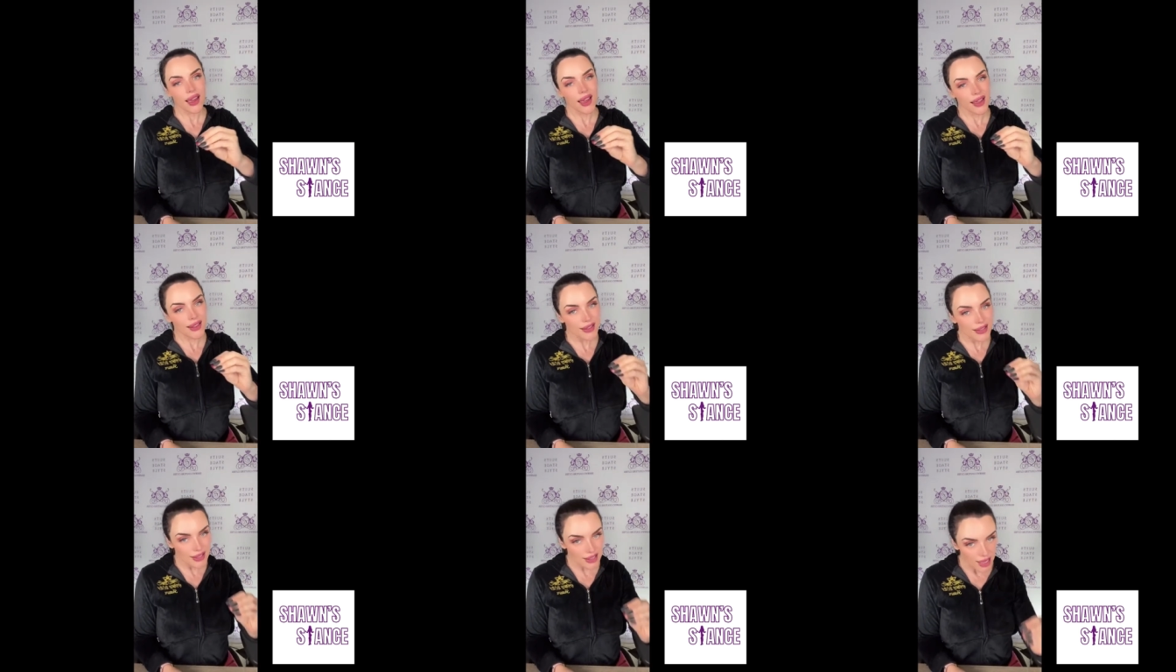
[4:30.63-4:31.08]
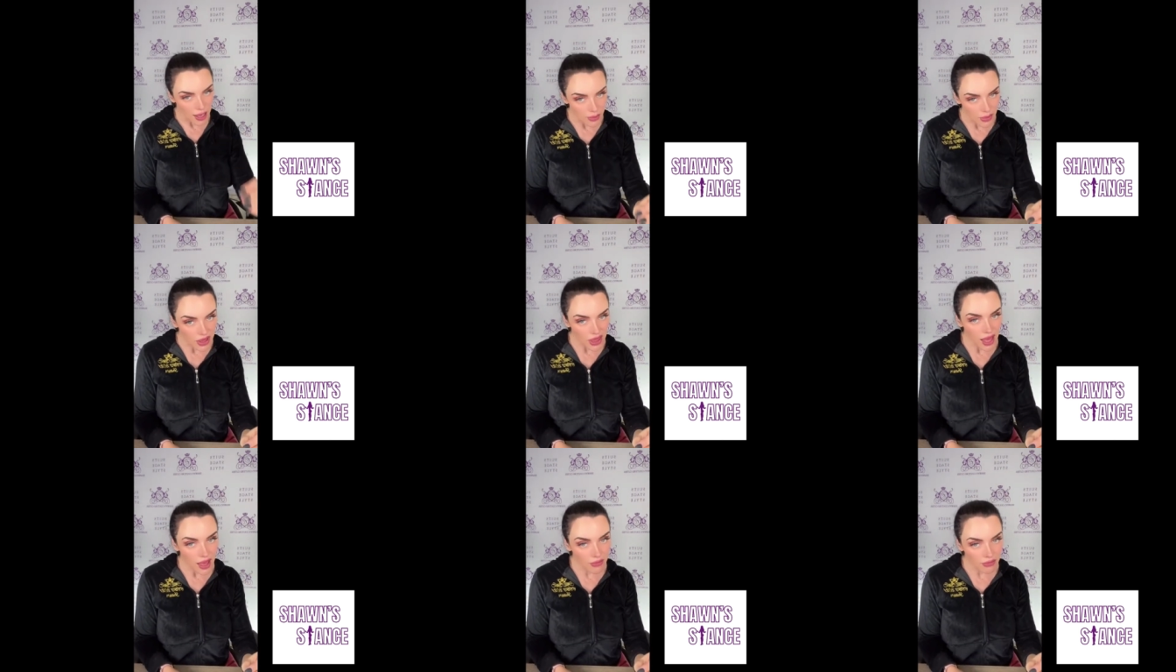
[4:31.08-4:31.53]
And
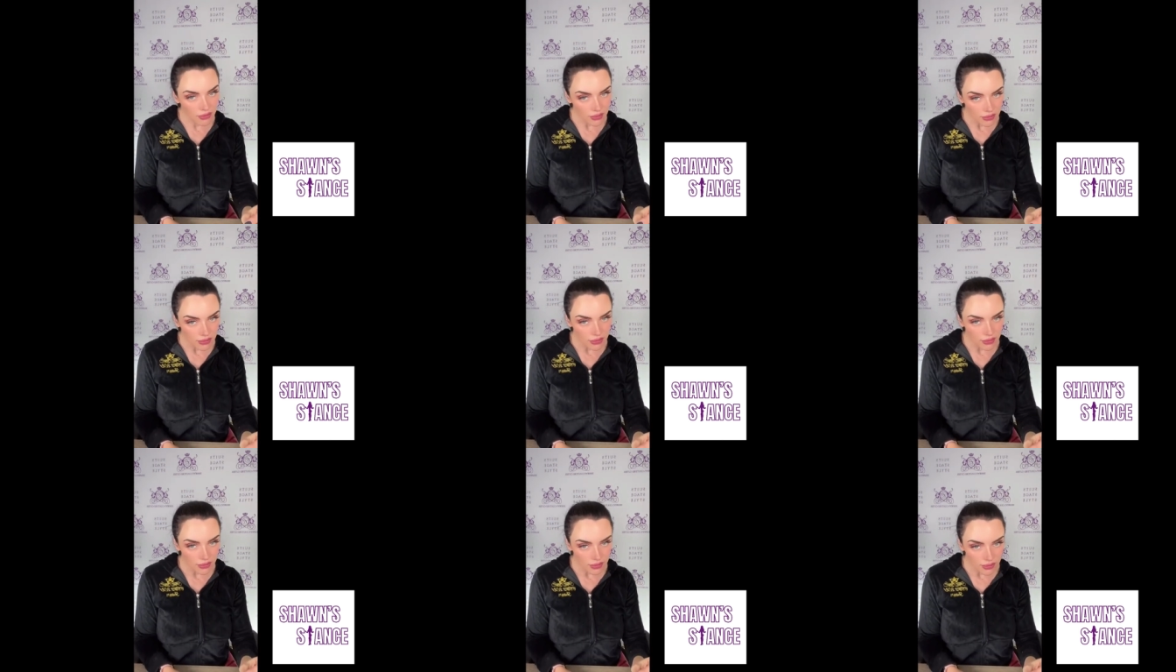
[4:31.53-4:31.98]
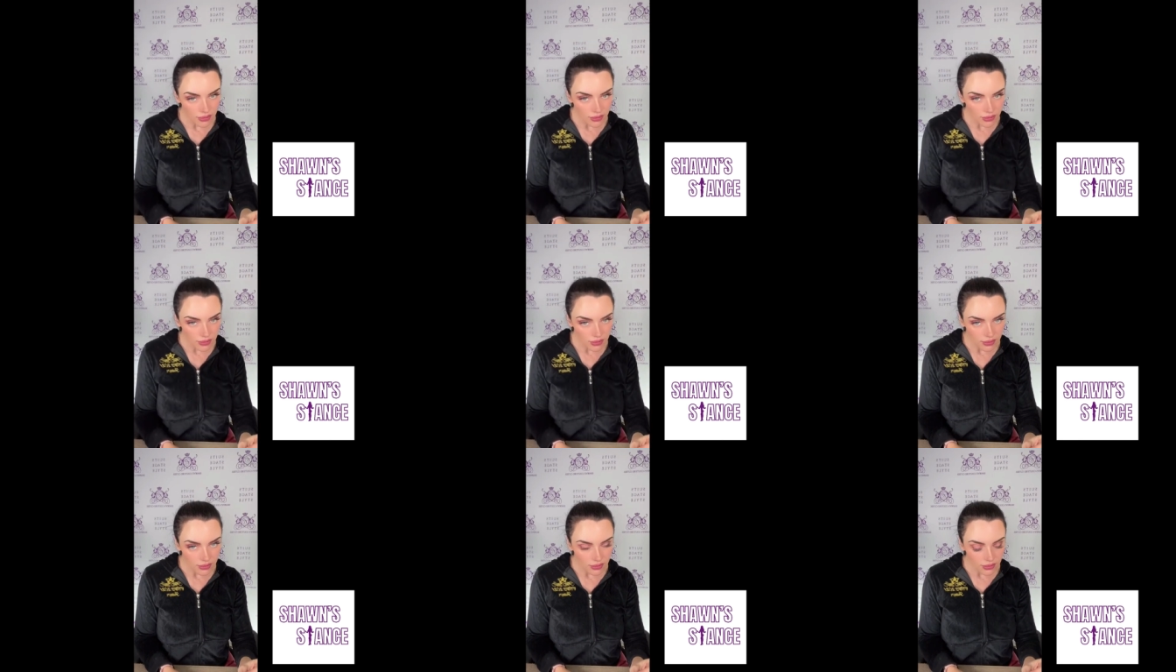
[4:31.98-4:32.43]
some of them
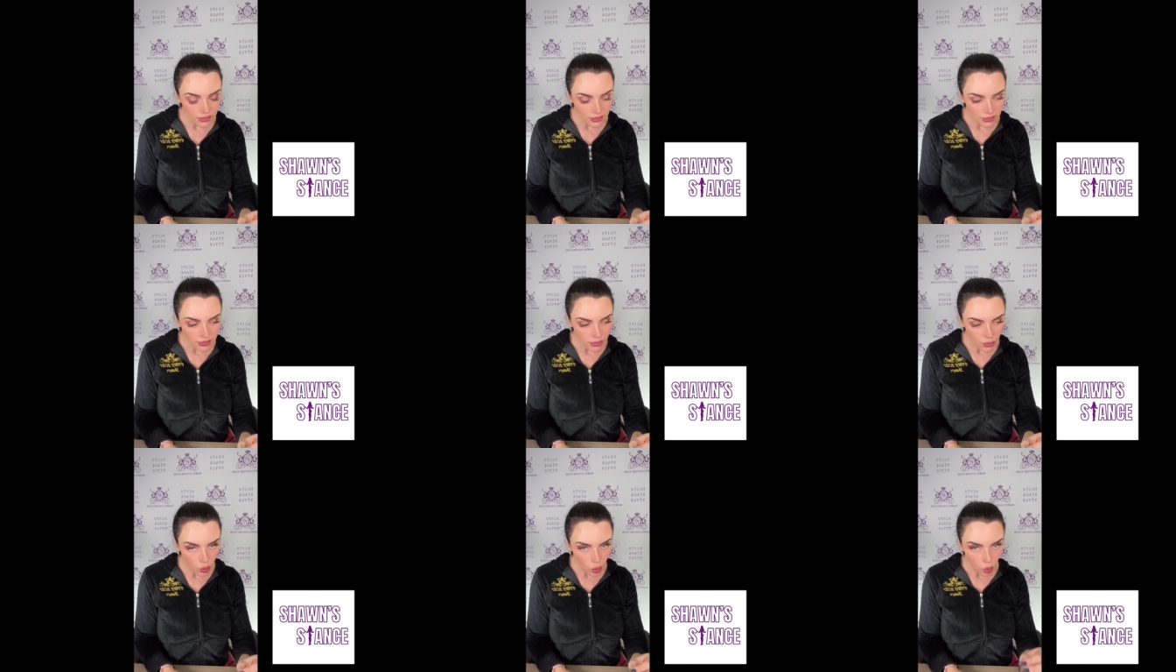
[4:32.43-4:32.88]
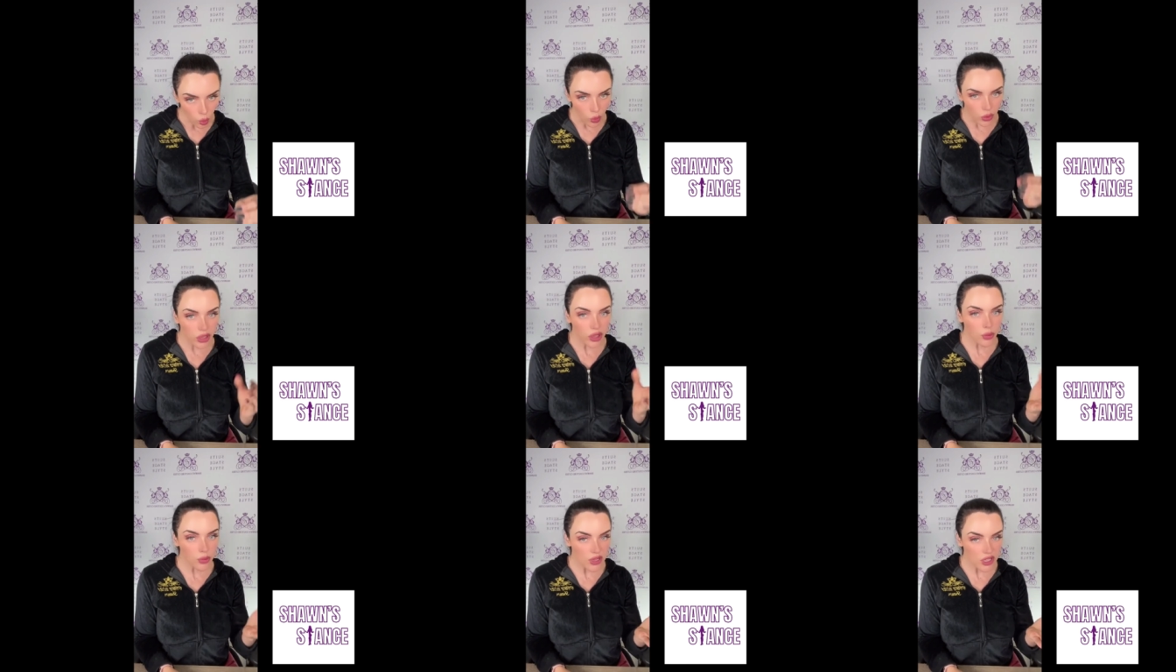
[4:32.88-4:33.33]

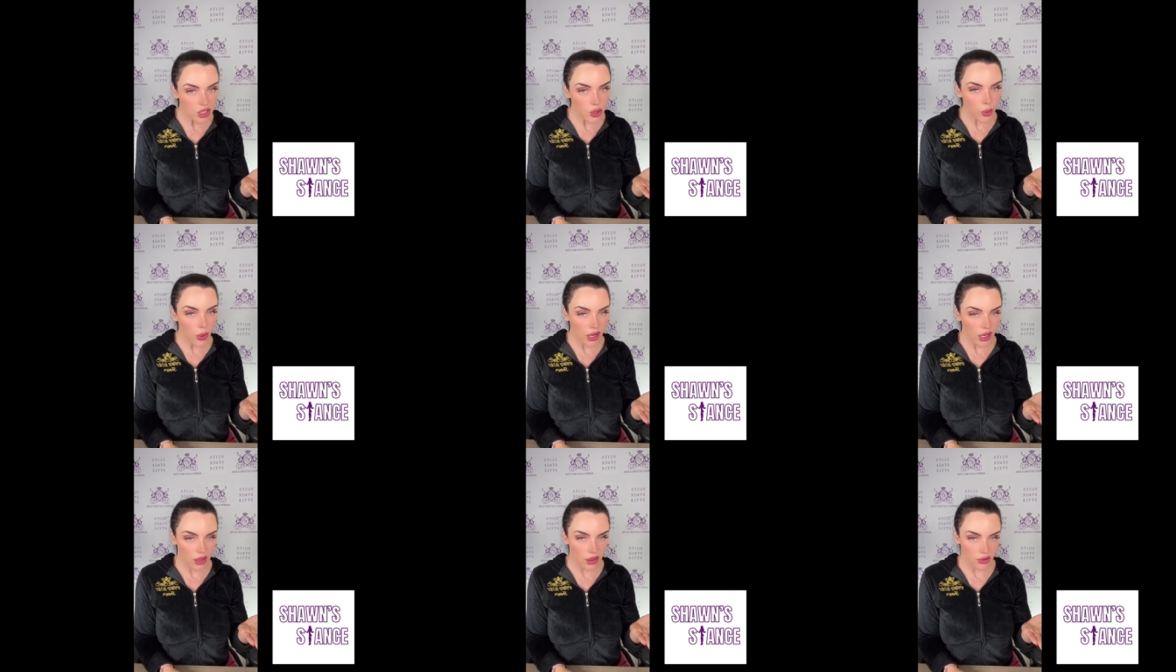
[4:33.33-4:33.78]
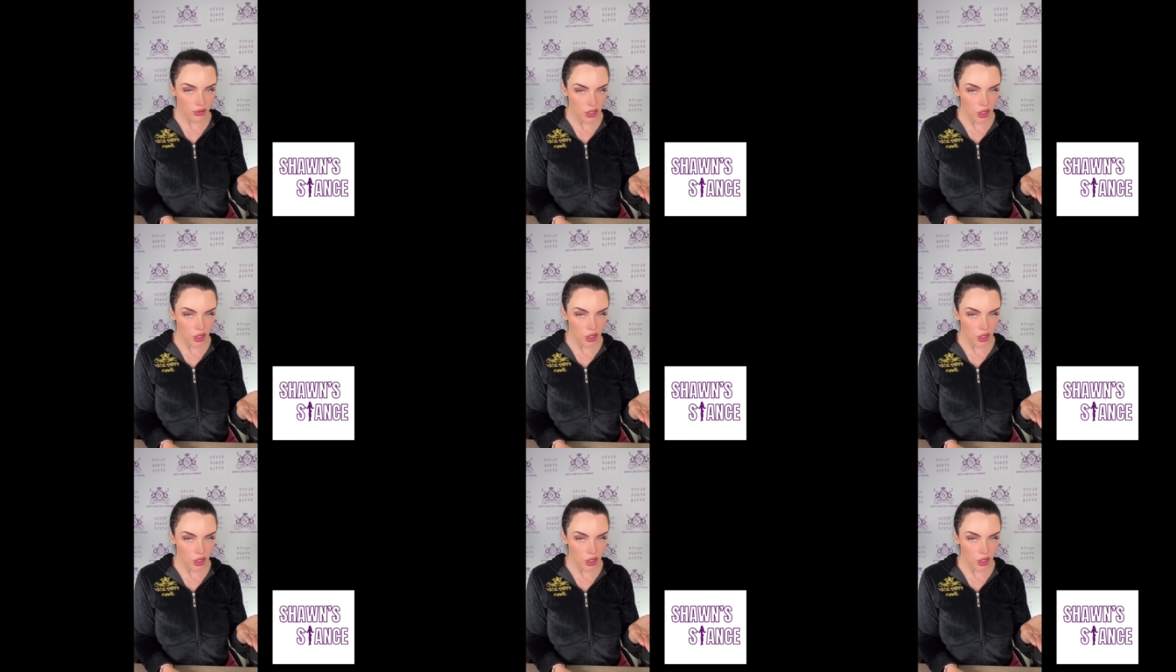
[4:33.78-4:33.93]
will be sweating